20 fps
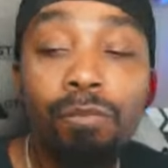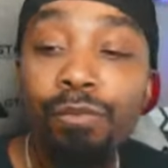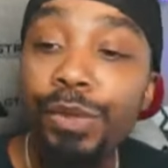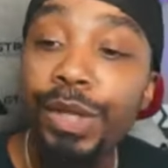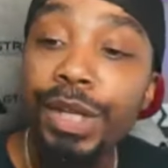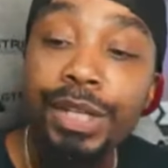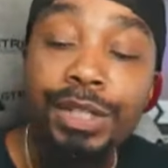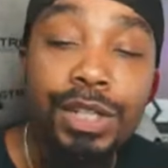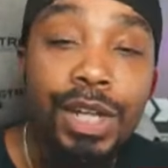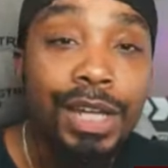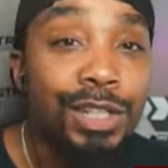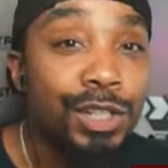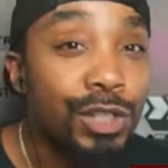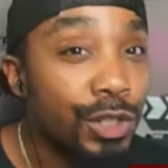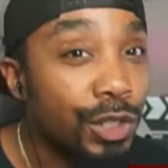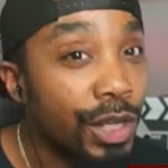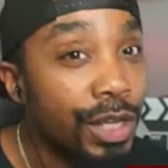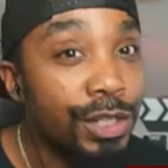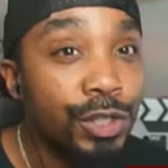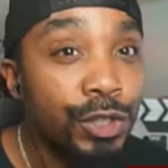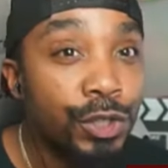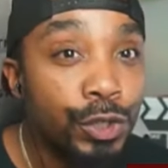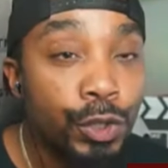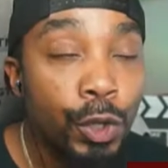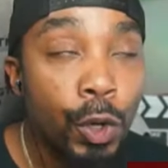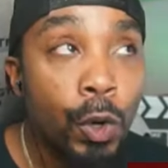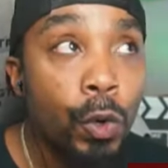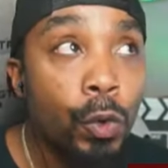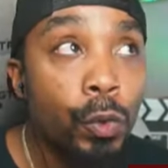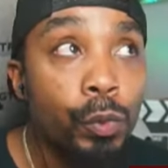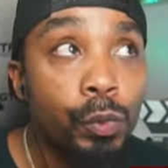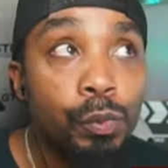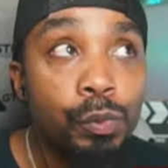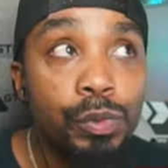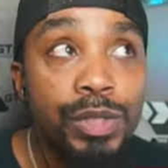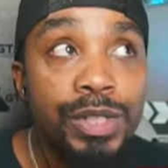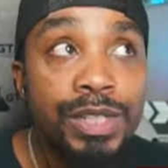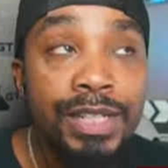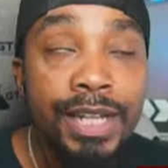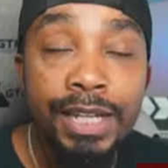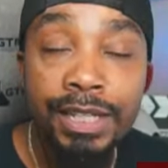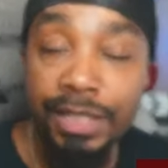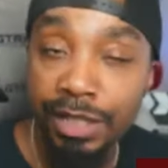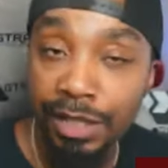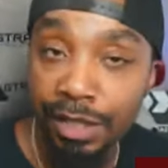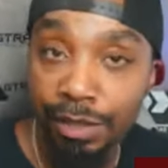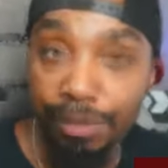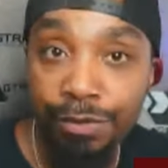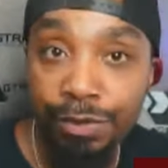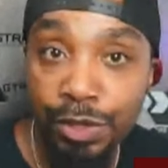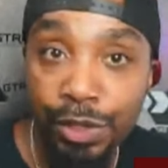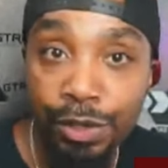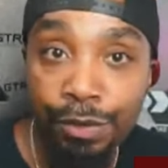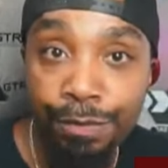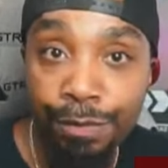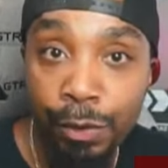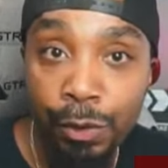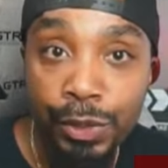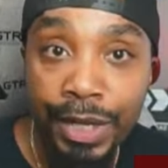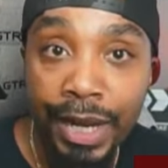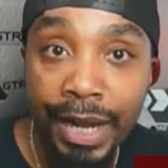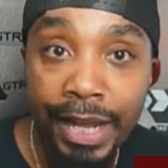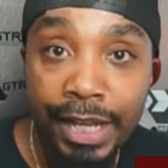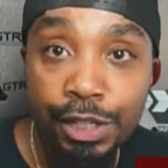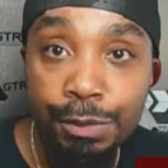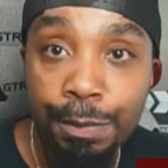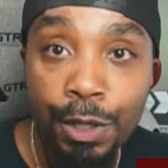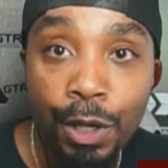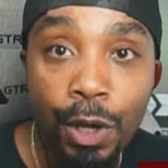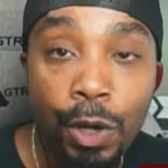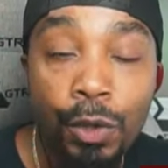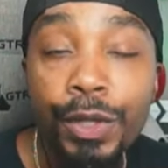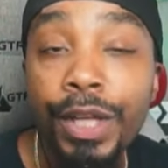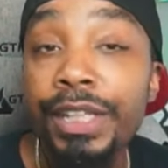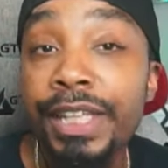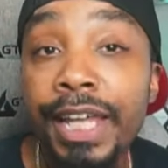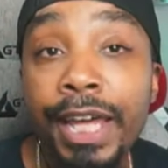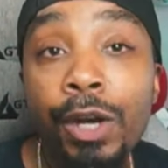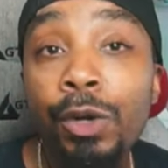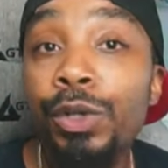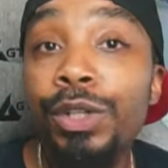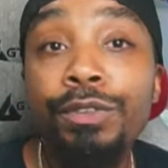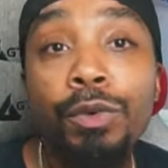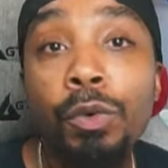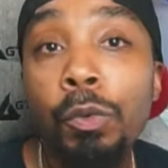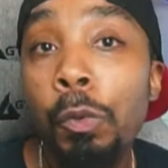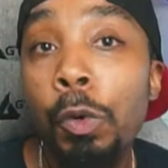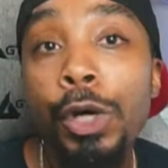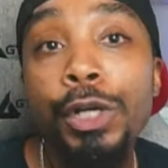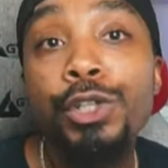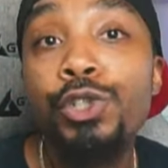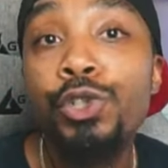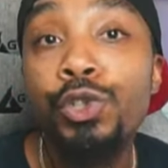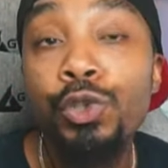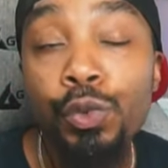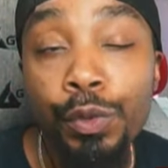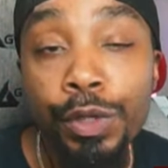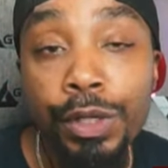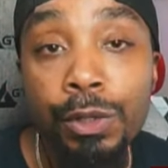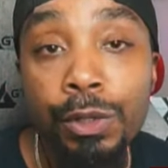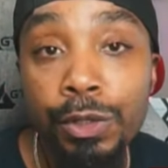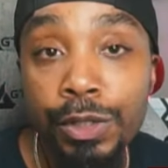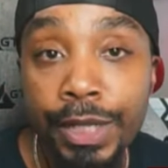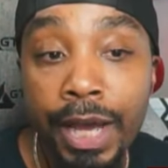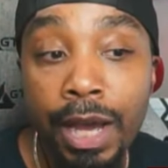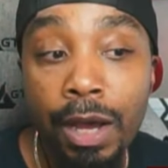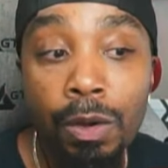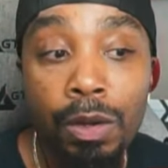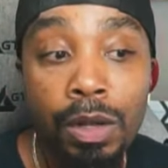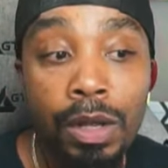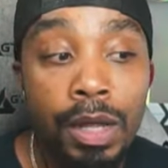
It's so sensitive to the folks at HBO that they don't even want screeners out.